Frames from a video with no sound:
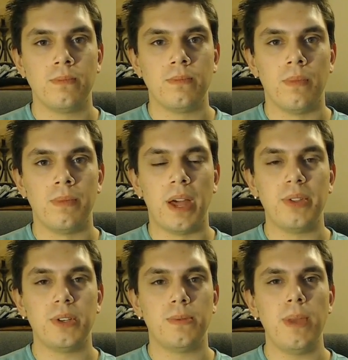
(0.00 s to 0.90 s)
Now,
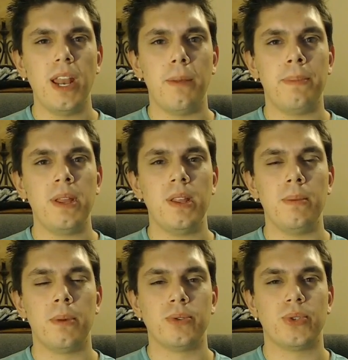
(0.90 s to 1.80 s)
this may not be the
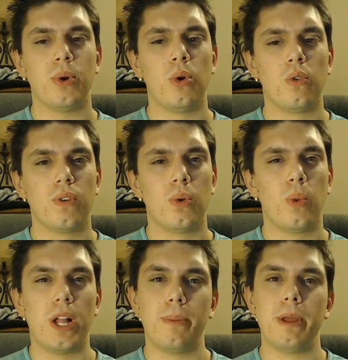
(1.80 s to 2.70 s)
most
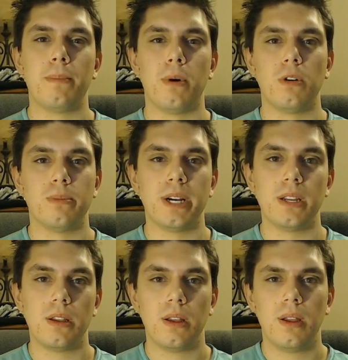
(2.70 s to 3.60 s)
overwhelming Pokemon,
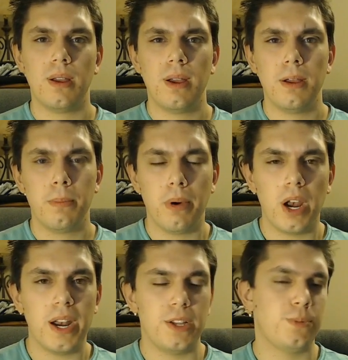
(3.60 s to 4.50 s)
but
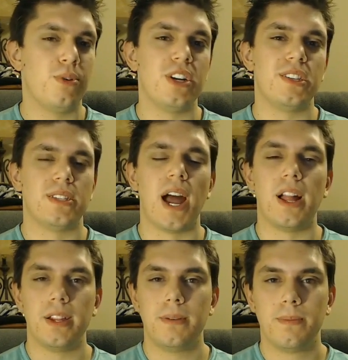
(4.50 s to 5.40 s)
it is pretty
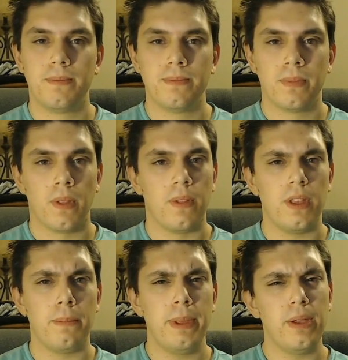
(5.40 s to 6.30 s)
solid.
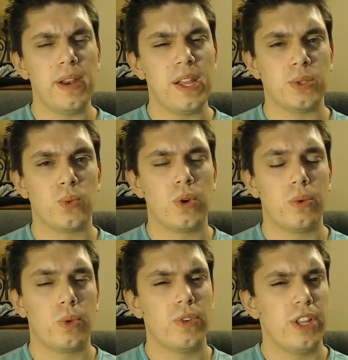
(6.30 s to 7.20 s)
The ability is
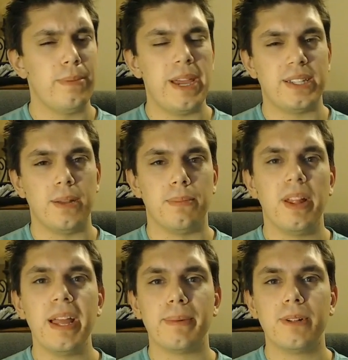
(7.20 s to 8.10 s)
what really makes it
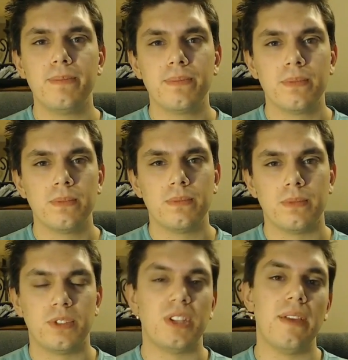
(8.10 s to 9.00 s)
playable.
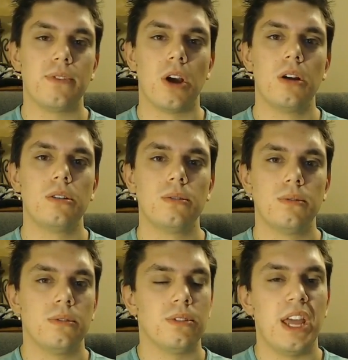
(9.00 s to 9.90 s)
Safeguard,
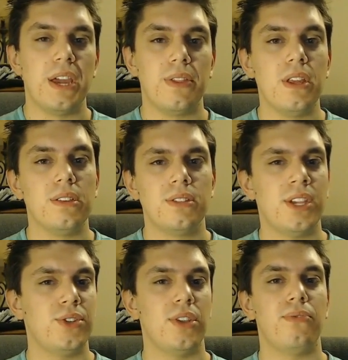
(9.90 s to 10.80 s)
like the
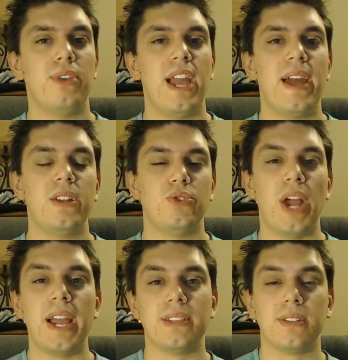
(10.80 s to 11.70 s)
Sigilif we had in
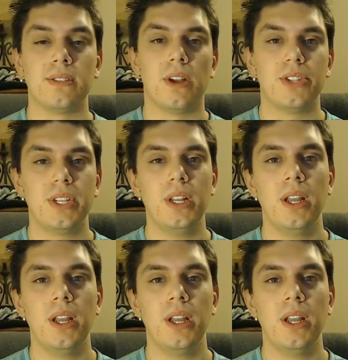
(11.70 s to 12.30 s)
Dragons Exalted,